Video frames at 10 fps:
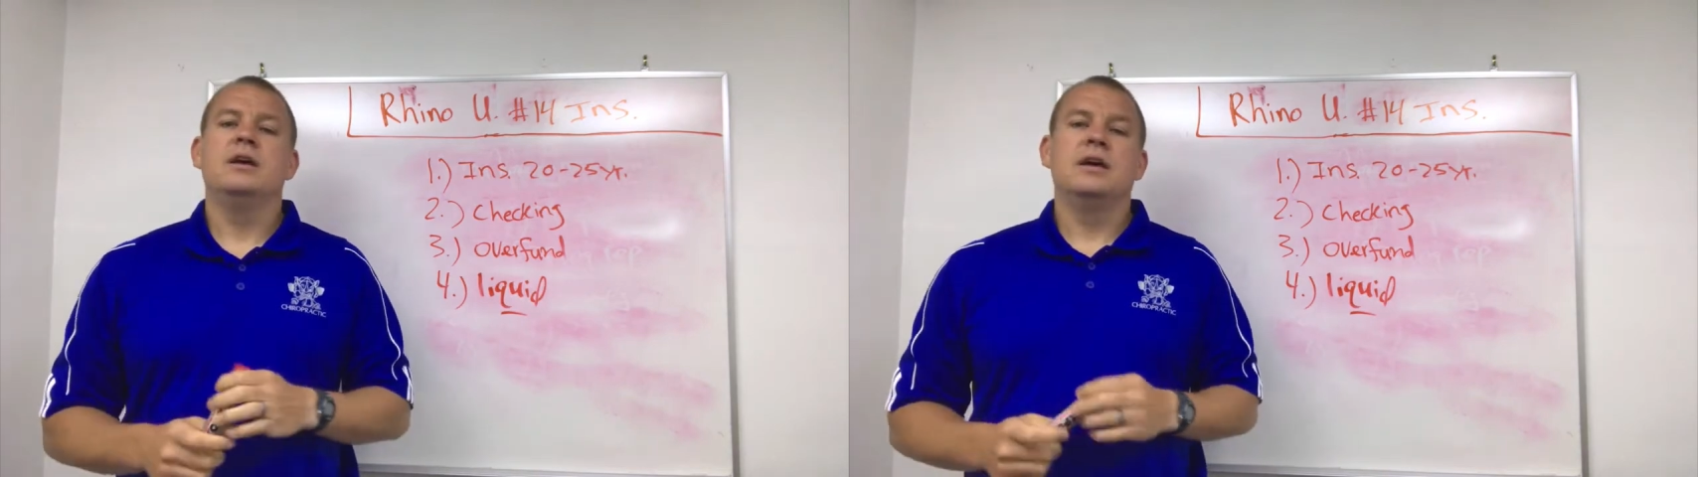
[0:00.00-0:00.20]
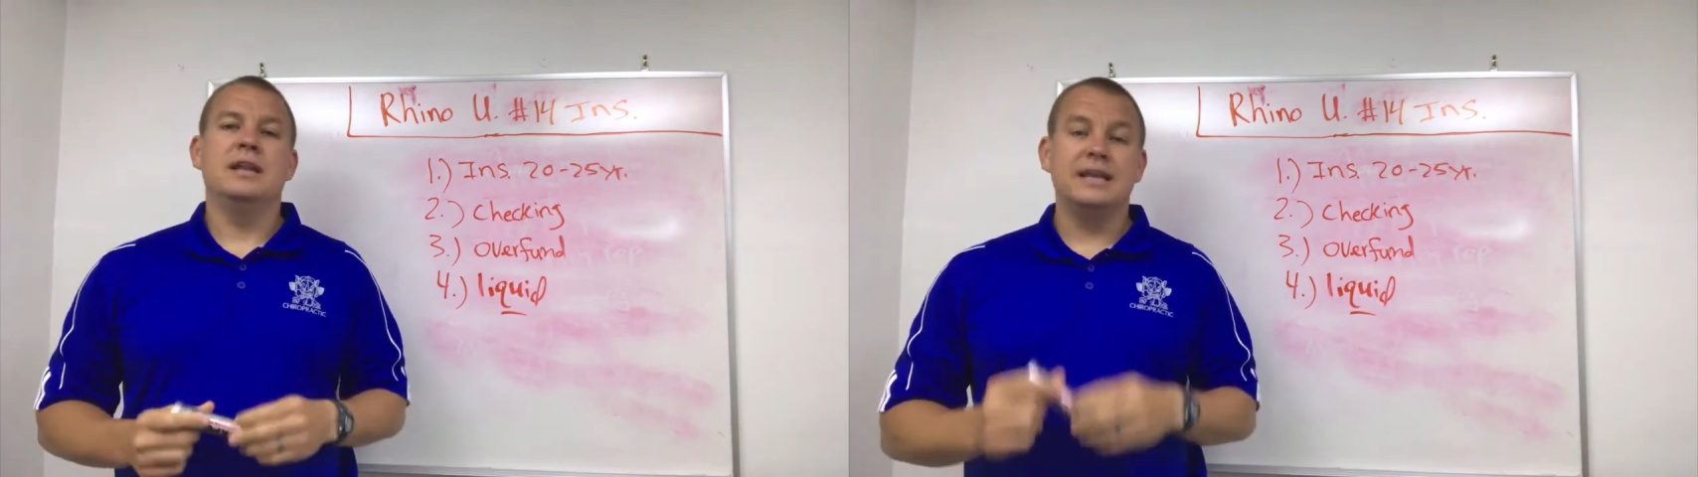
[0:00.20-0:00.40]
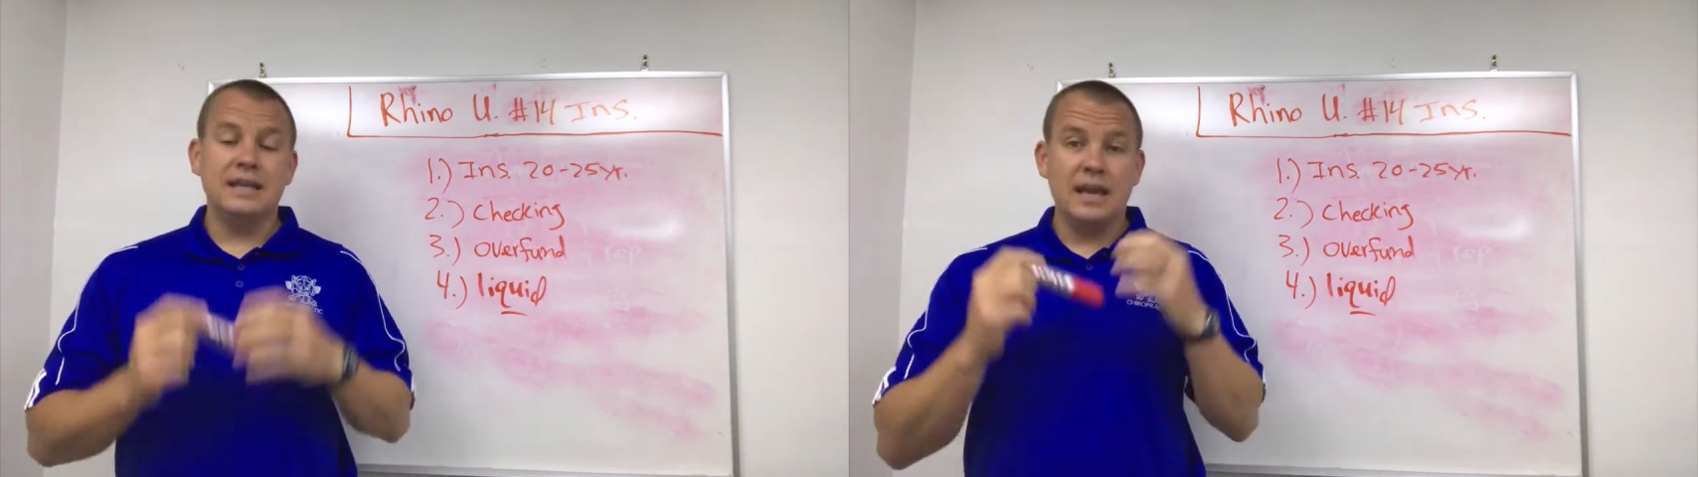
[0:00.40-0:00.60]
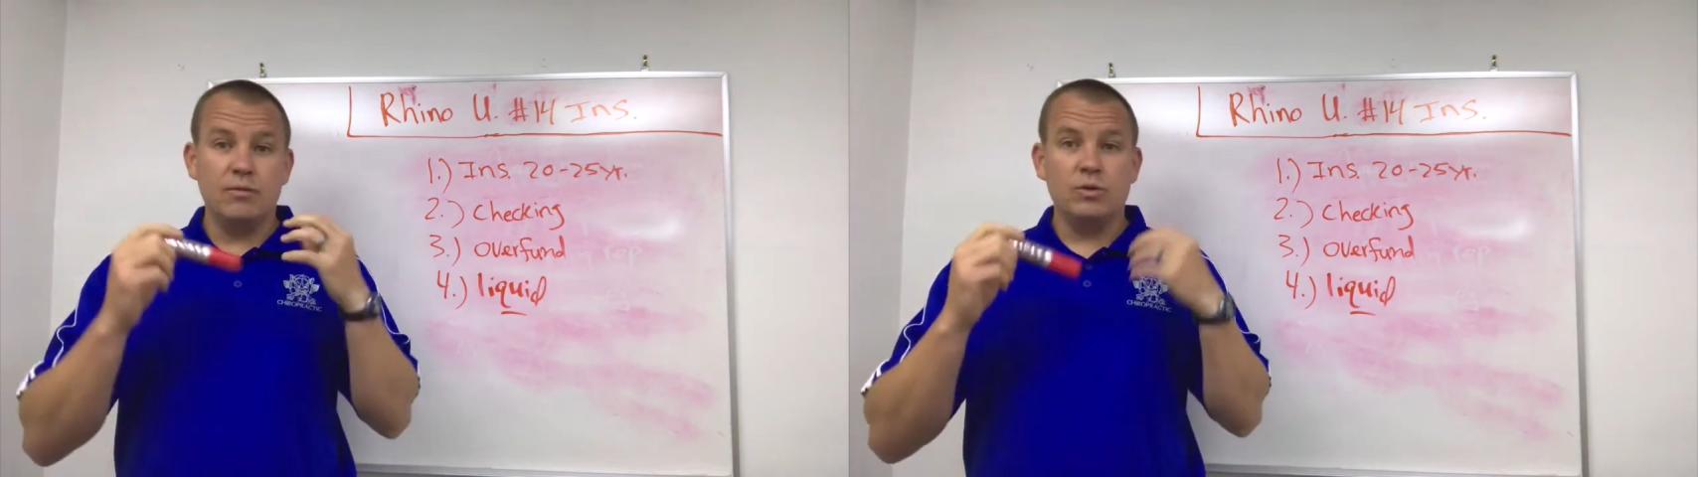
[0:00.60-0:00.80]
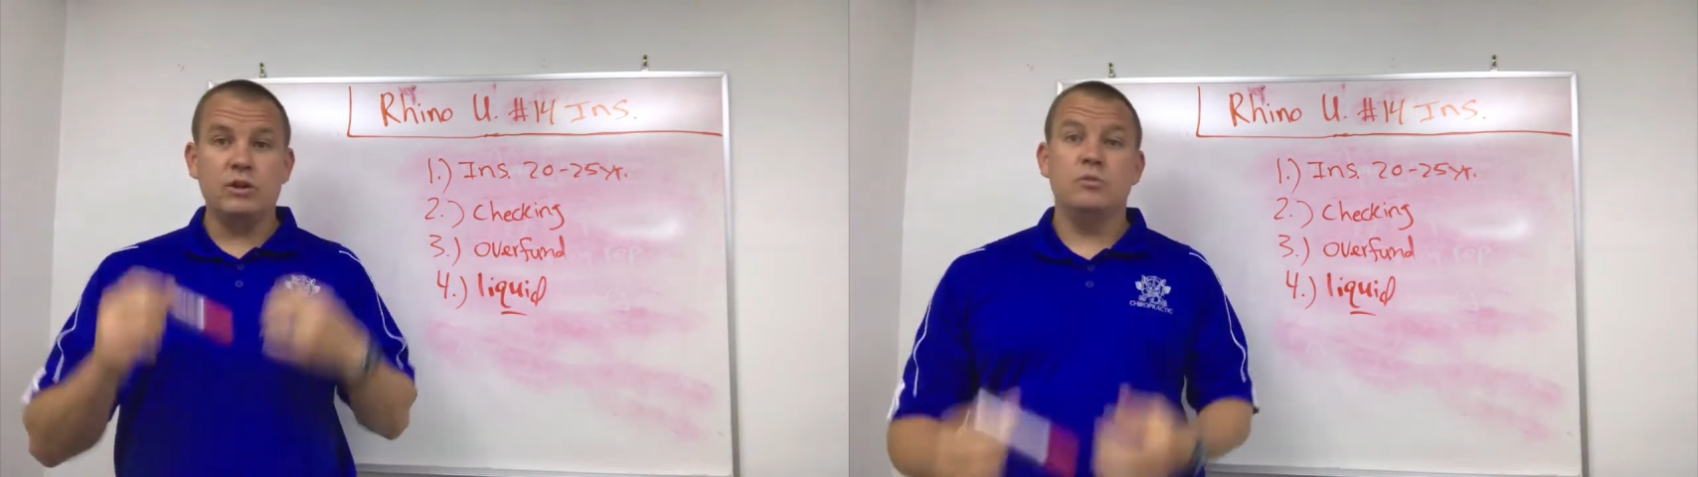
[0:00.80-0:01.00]
and
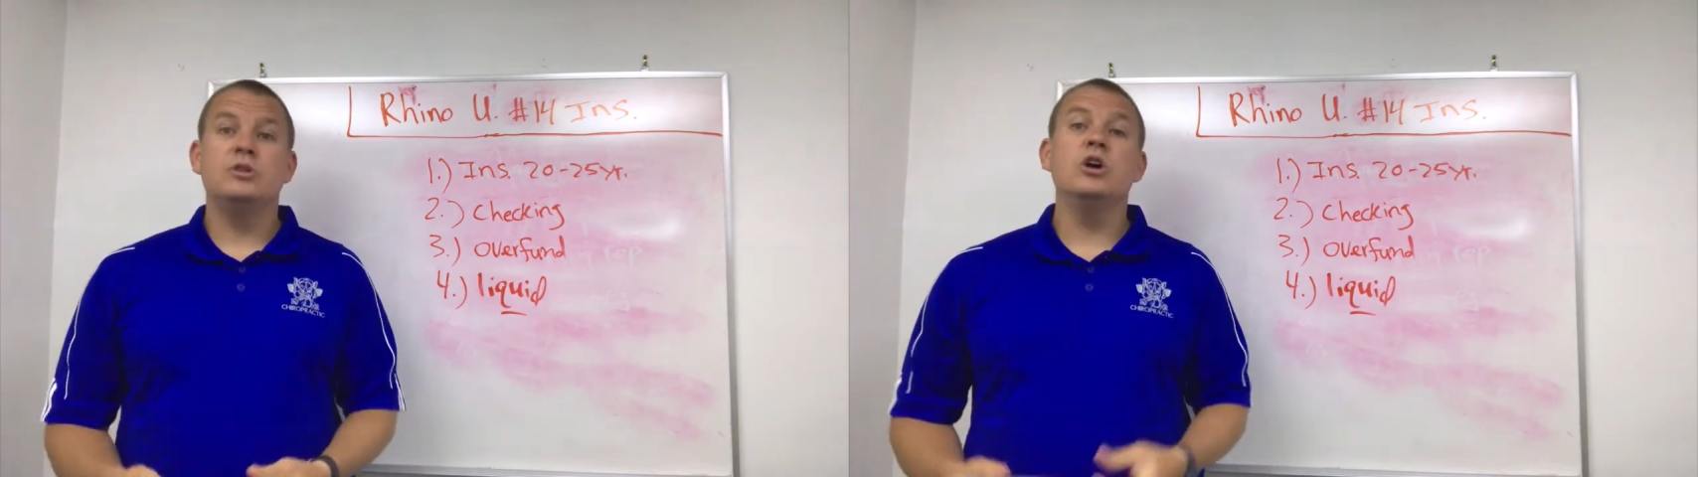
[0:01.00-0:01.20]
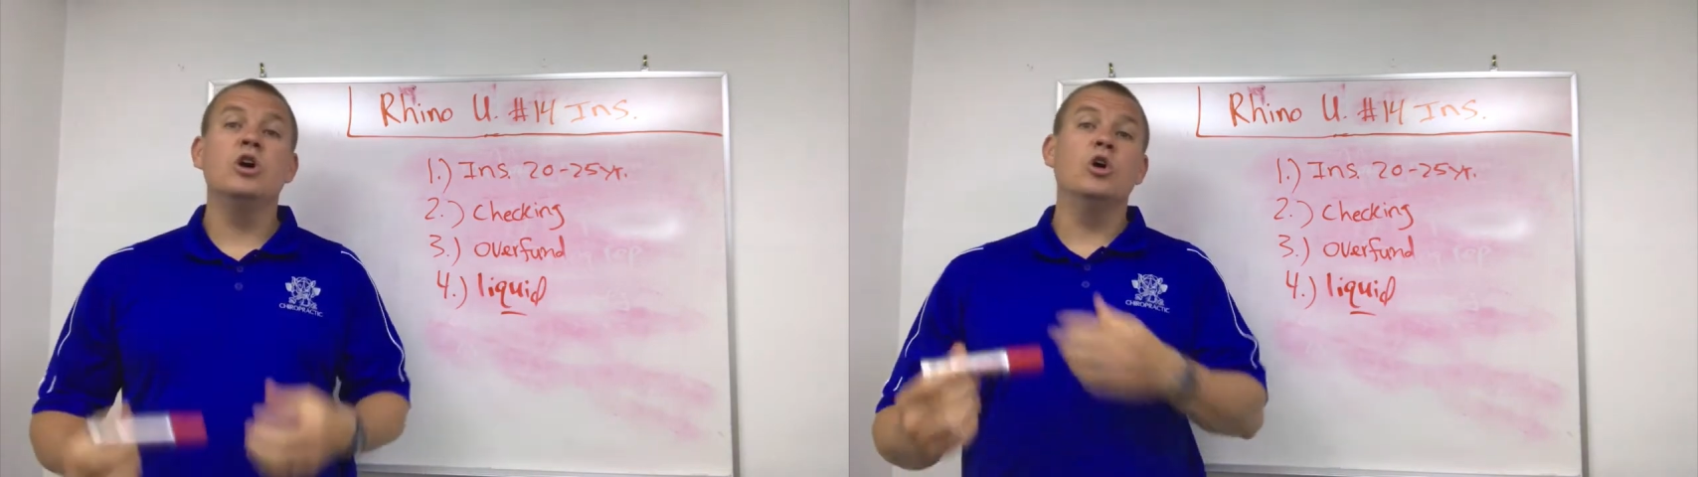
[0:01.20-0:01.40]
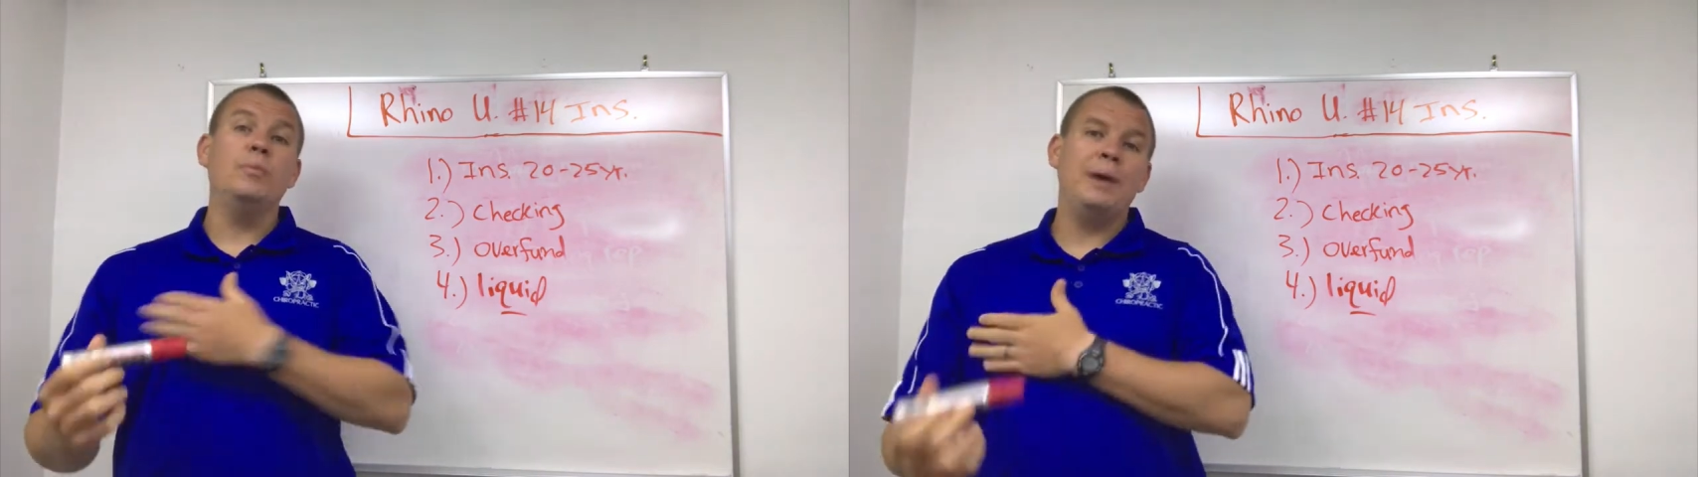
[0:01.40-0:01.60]
again, when you do,